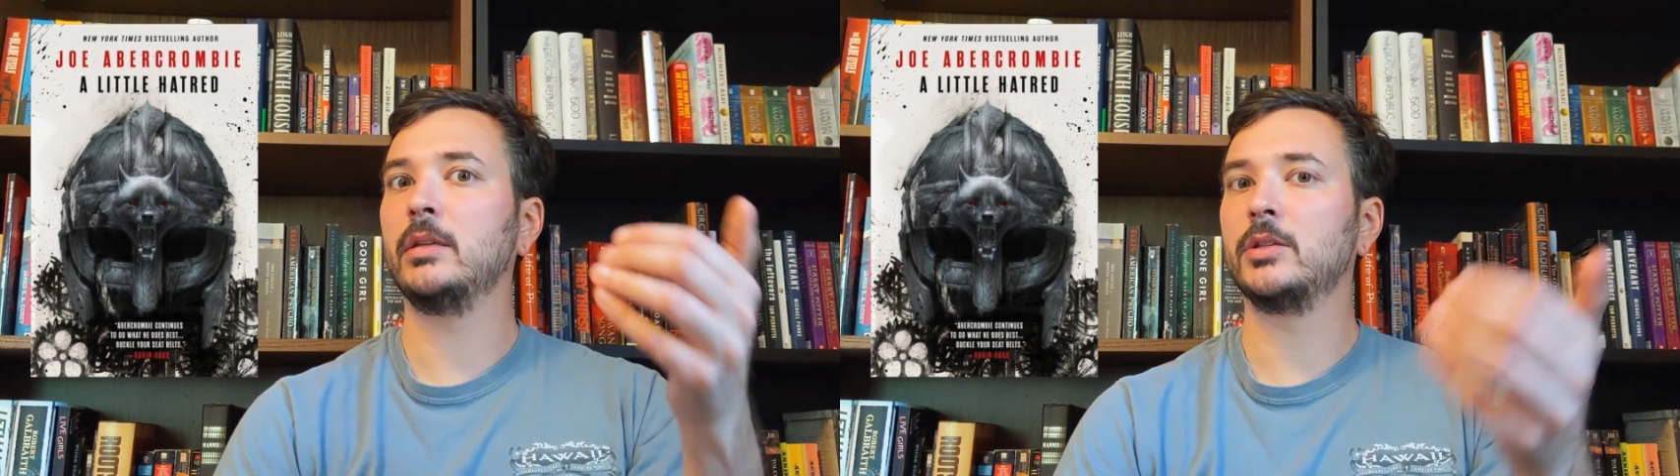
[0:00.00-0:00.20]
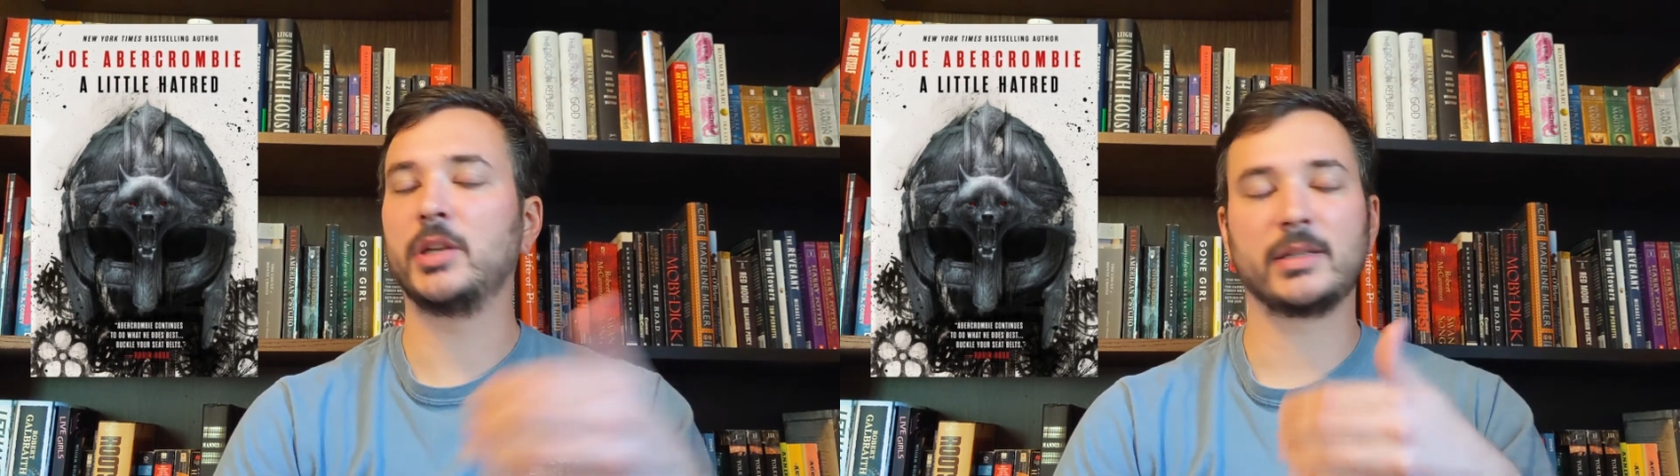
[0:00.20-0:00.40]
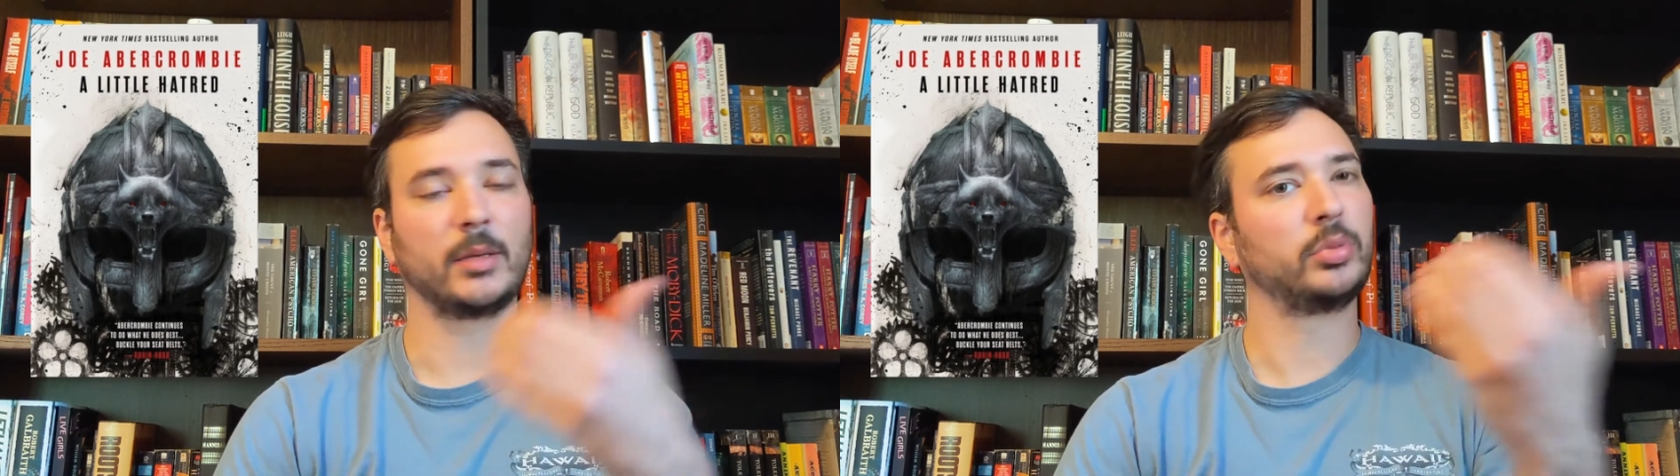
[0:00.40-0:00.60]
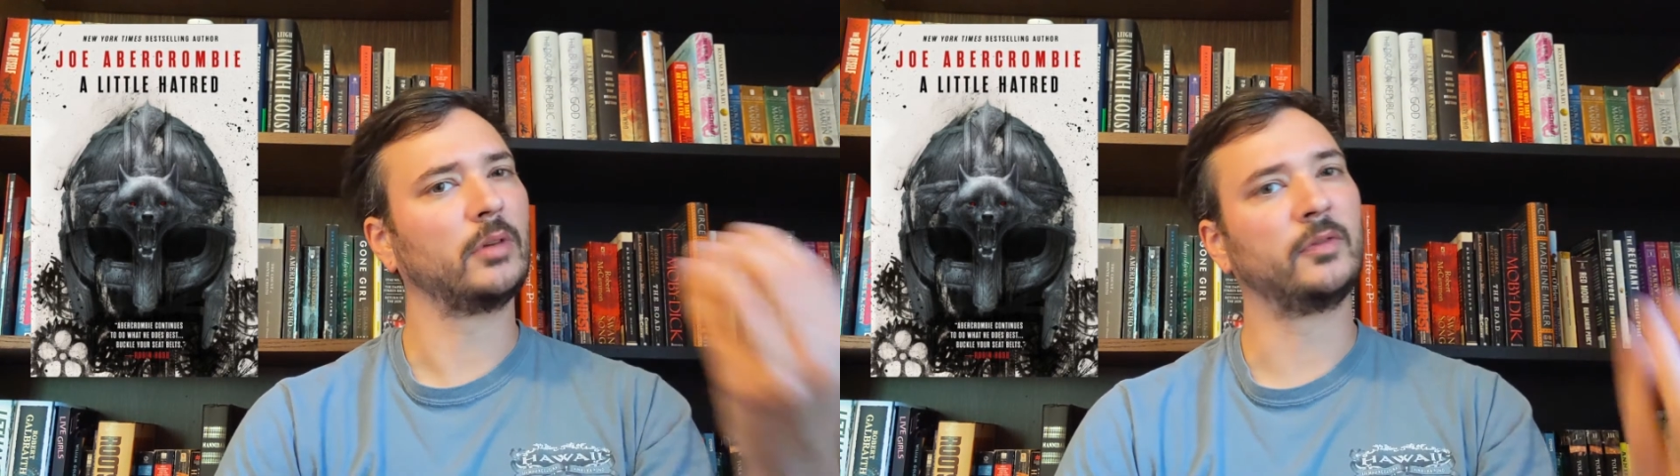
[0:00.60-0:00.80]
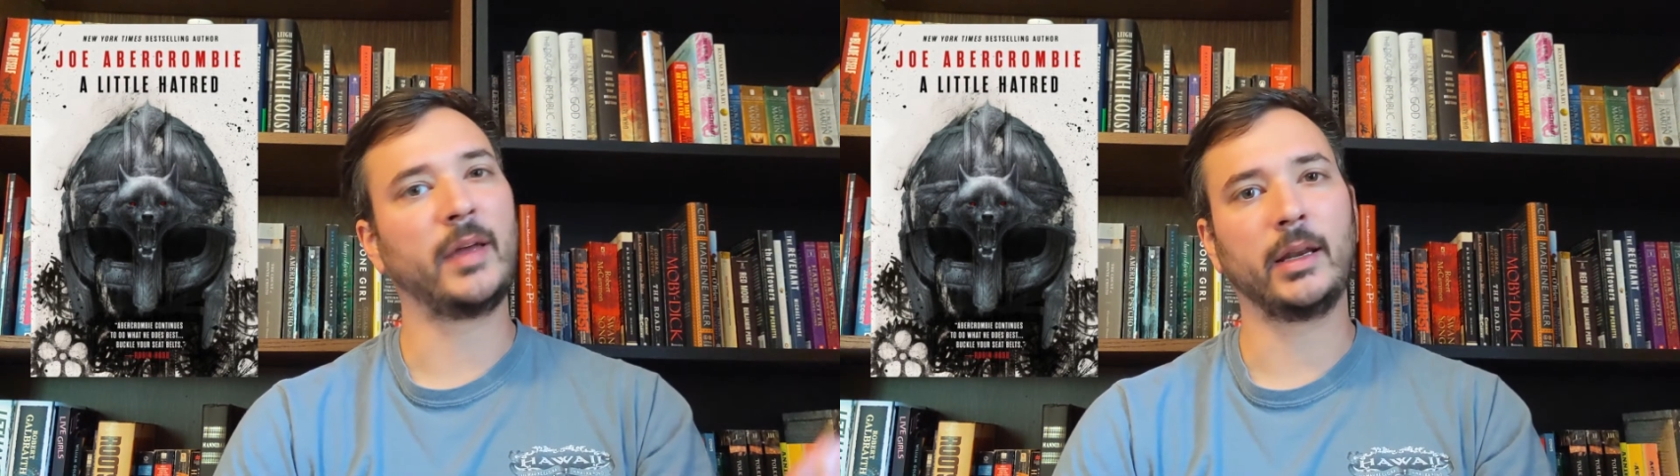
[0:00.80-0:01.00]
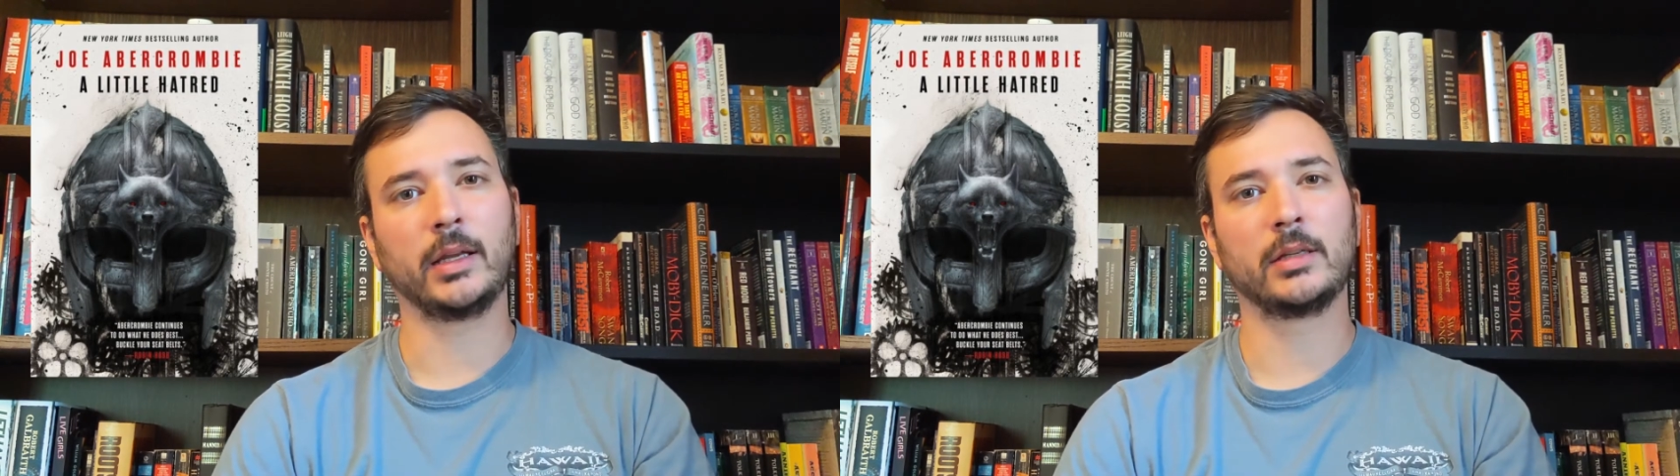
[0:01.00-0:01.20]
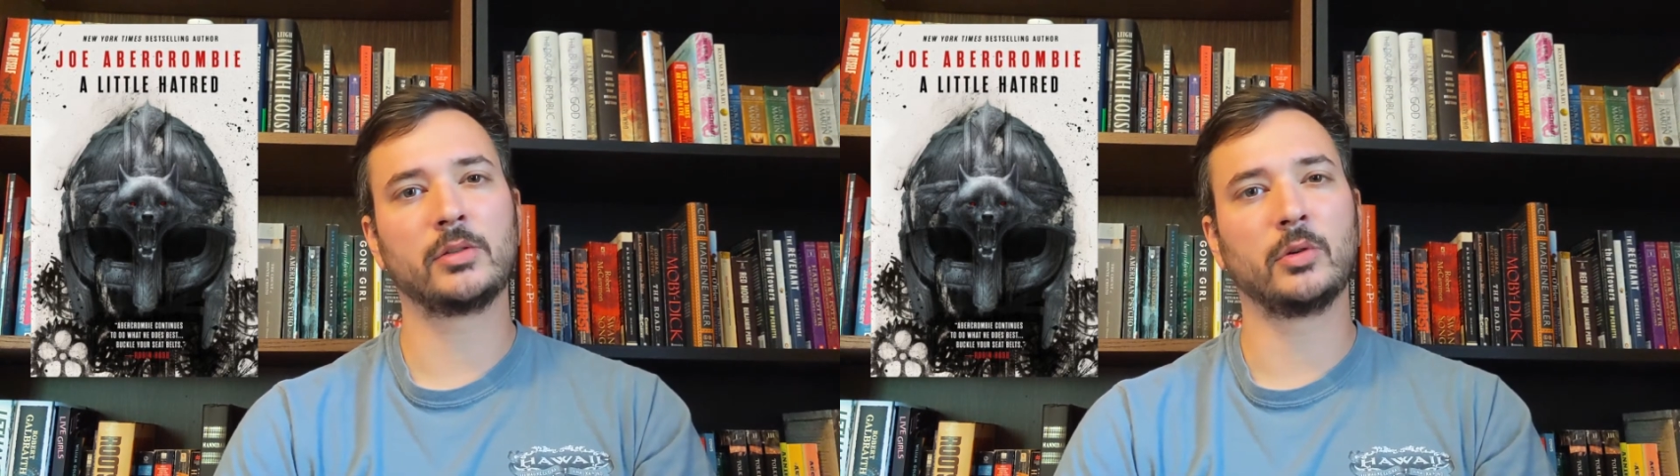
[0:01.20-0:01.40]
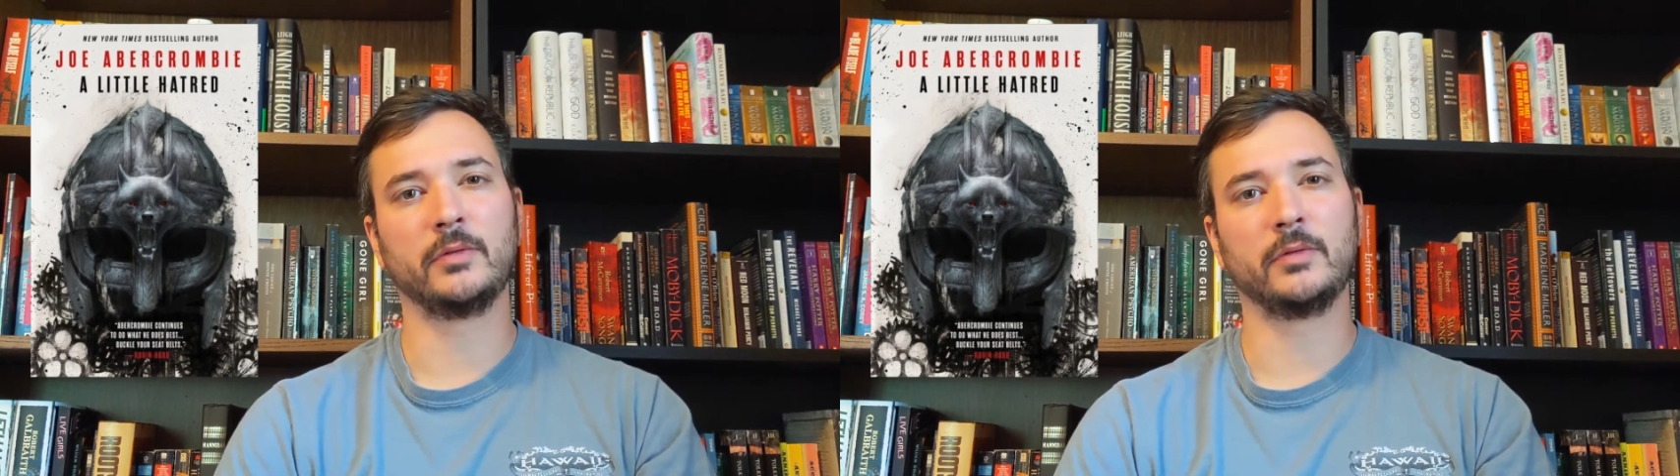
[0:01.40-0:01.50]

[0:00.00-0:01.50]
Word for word: she has like prophetic sort